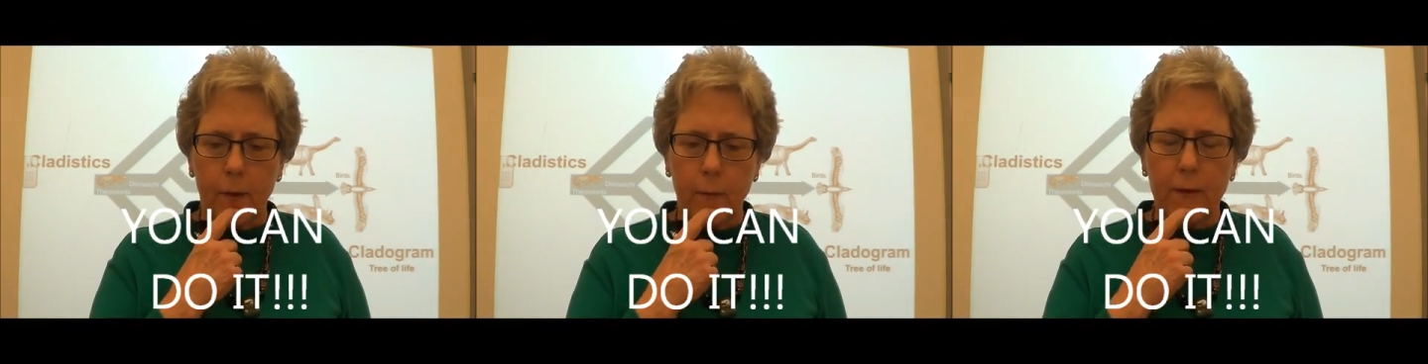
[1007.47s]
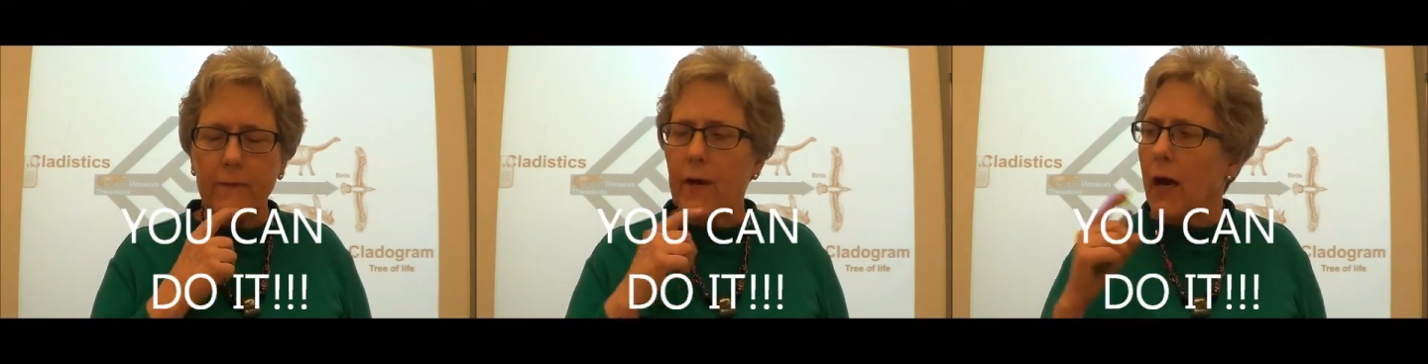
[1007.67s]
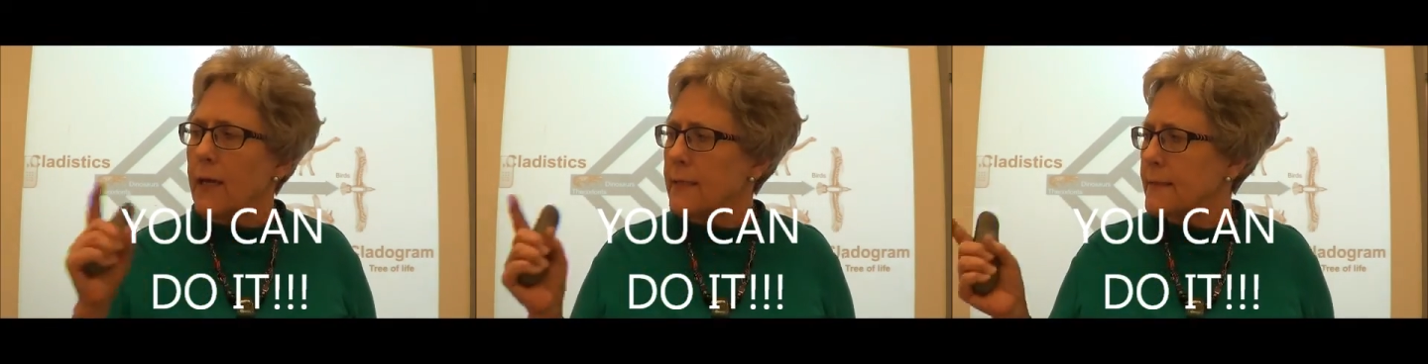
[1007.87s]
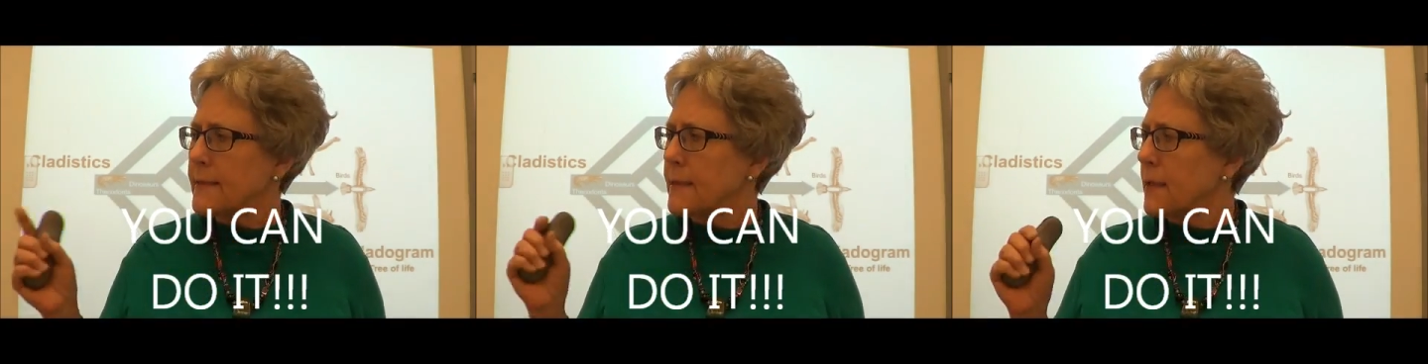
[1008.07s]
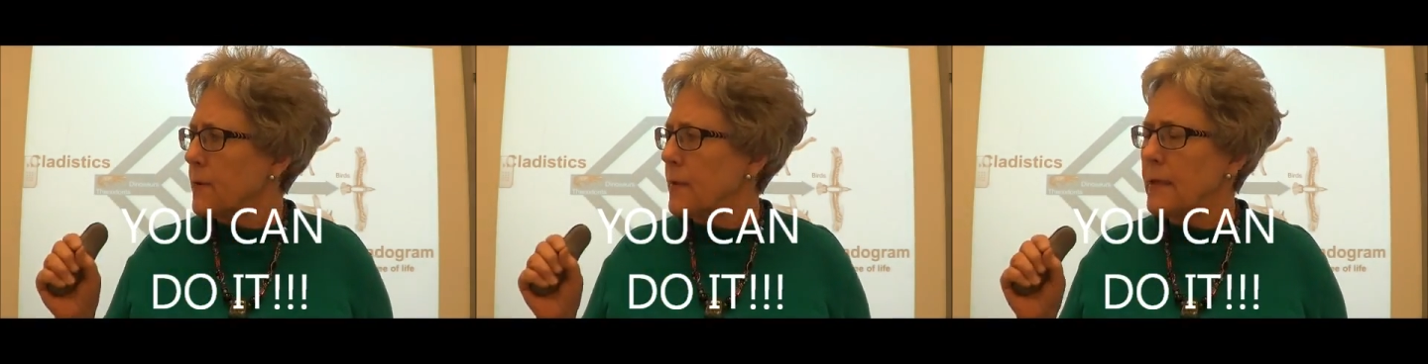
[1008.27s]
We've got a
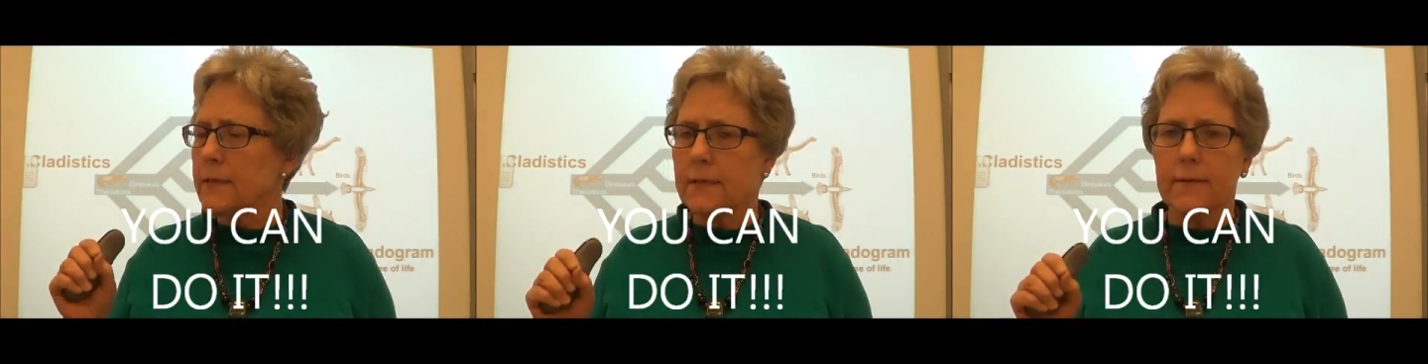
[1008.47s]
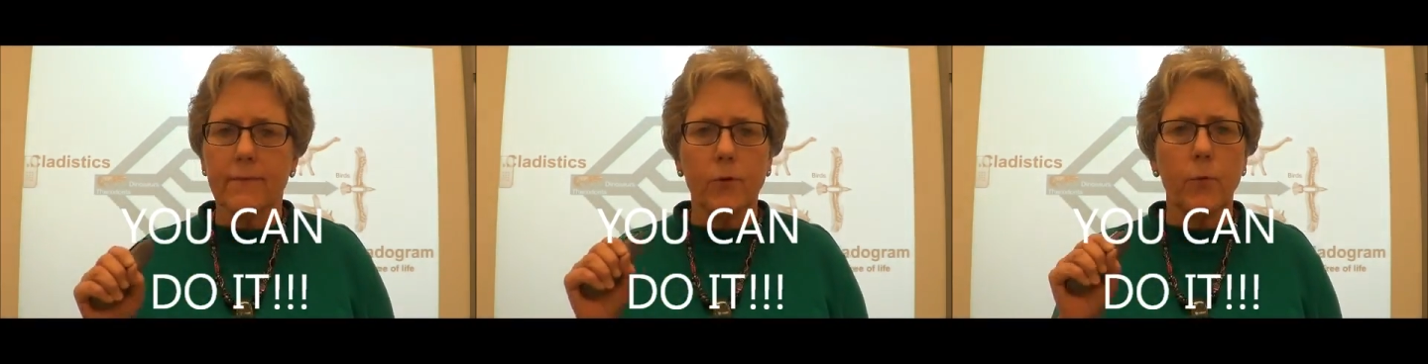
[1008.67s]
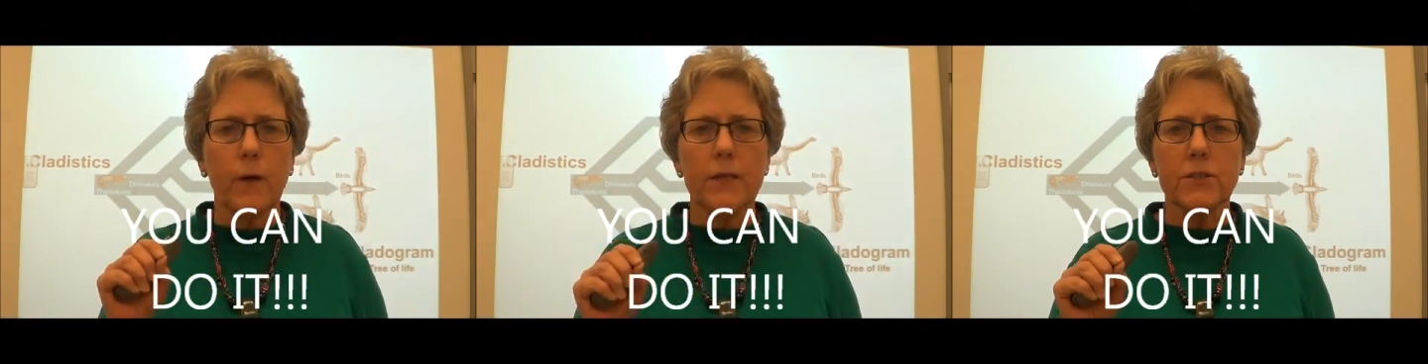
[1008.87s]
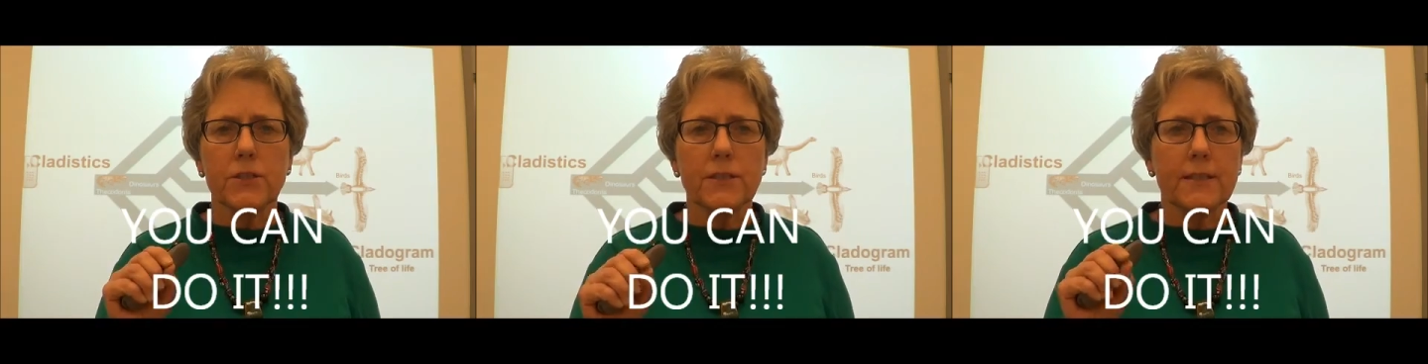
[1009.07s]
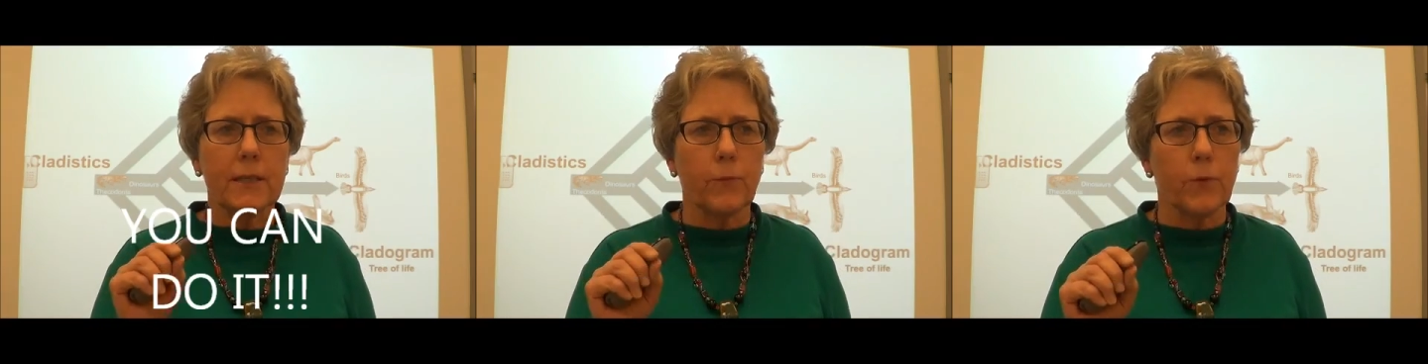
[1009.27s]
series of
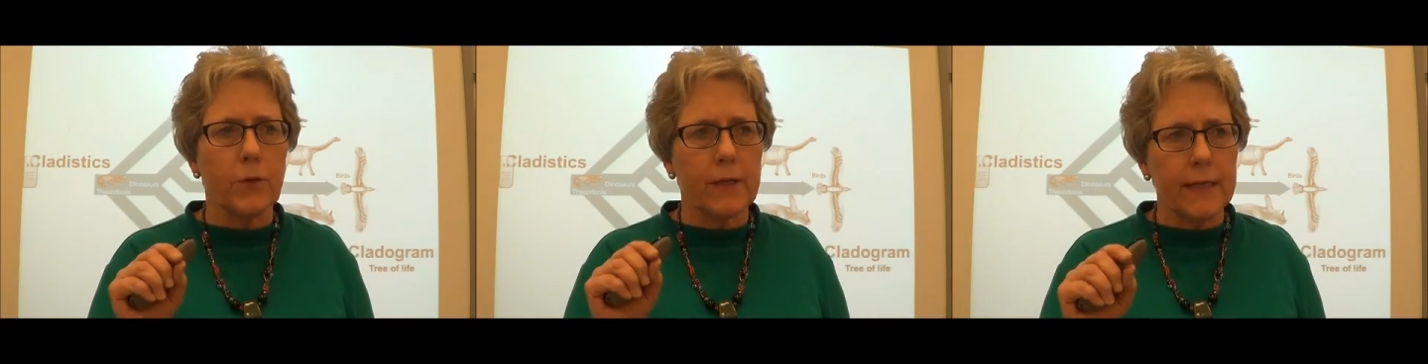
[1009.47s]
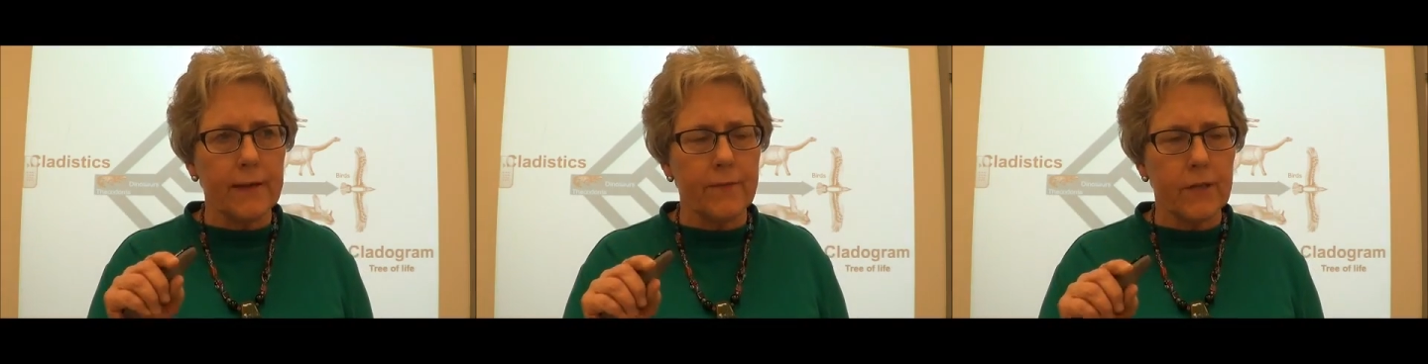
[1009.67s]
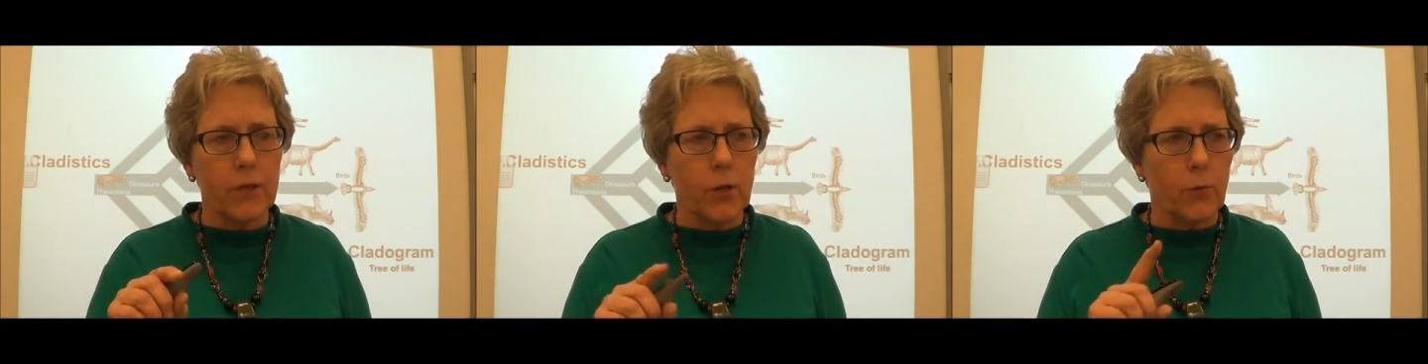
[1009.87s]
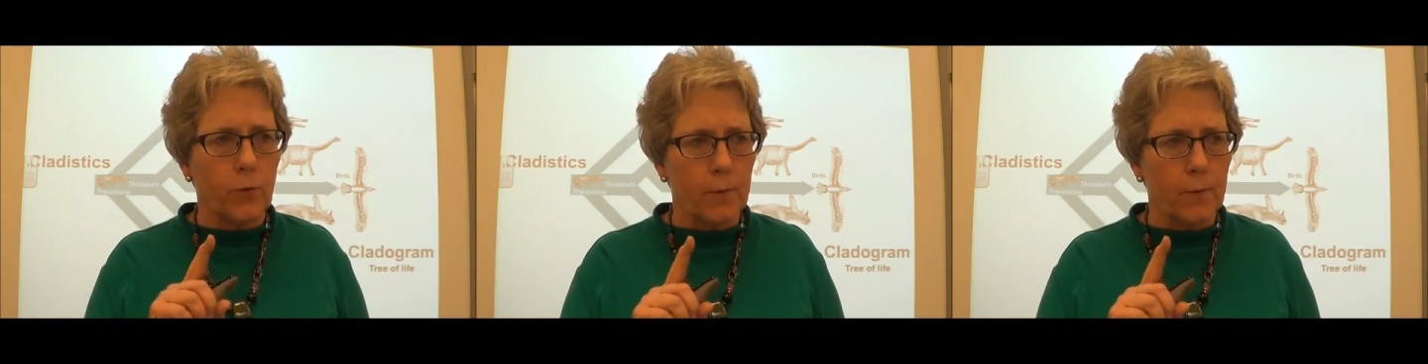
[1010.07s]
questions that we're giving you.